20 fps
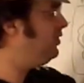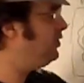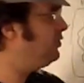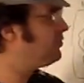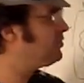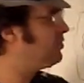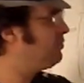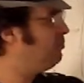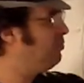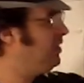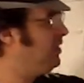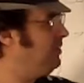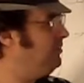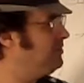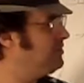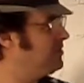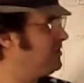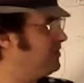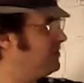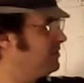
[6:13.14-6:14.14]
you used a
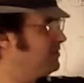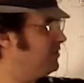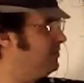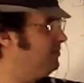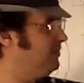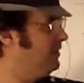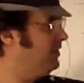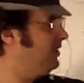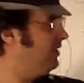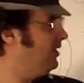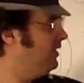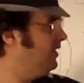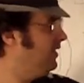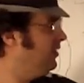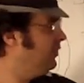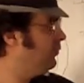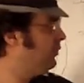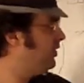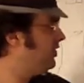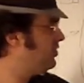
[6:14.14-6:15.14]
beam system
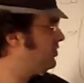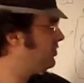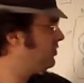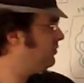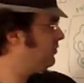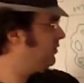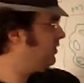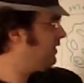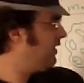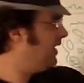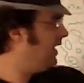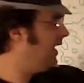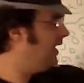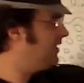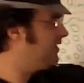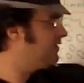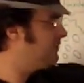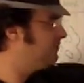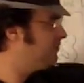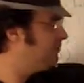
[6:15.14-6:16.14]
which
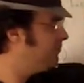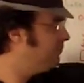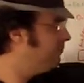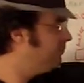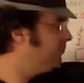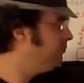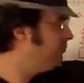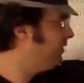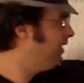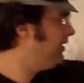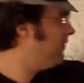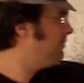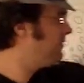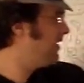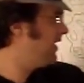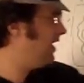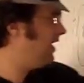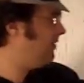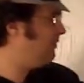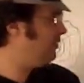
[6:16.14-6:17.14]
had its beam
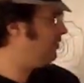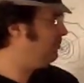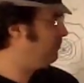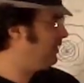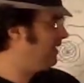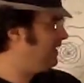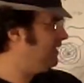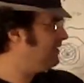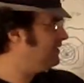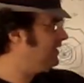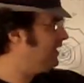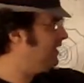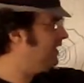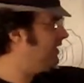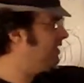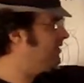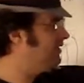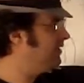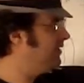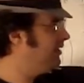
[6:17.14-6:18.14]
diameter
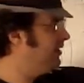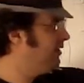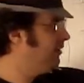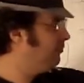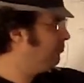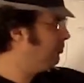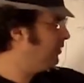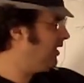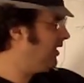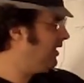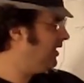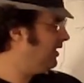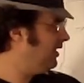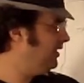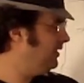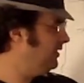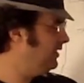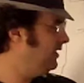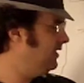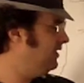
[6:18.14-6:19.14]
maintained
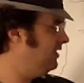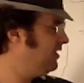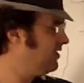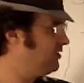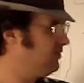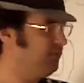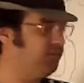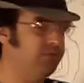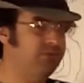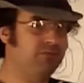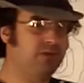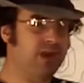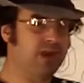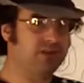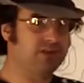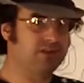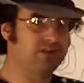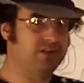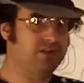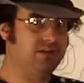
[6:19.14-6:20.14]
by the index of
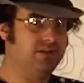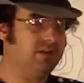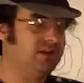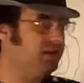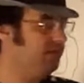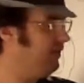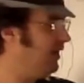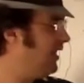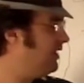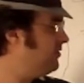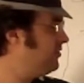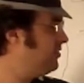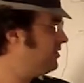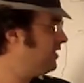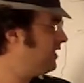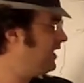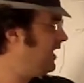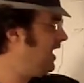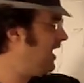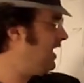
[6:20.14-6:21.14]
refraction of
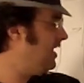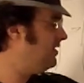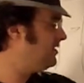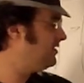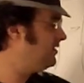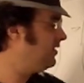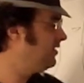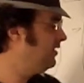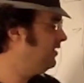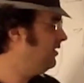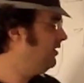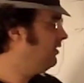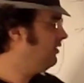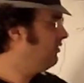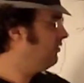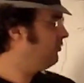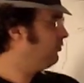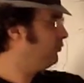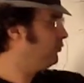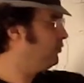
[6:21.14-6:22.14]
hydrogen gas
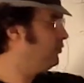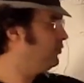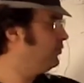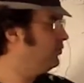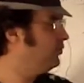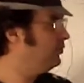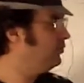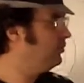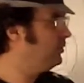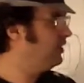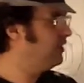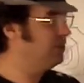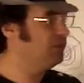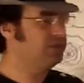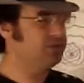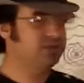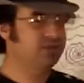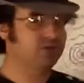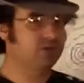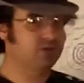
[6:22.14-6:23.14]
through
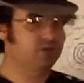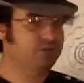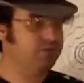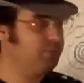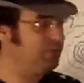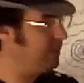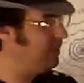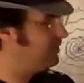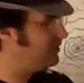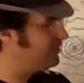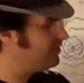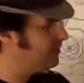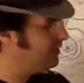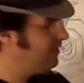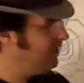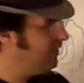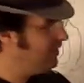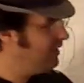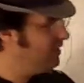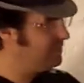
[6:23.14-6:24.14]
interstellar space,
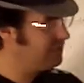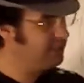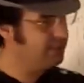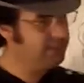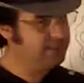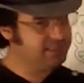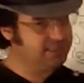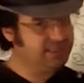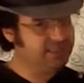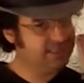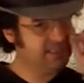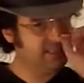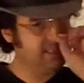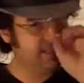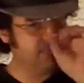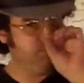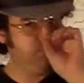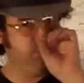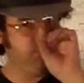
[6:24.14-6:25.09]
it's going to take this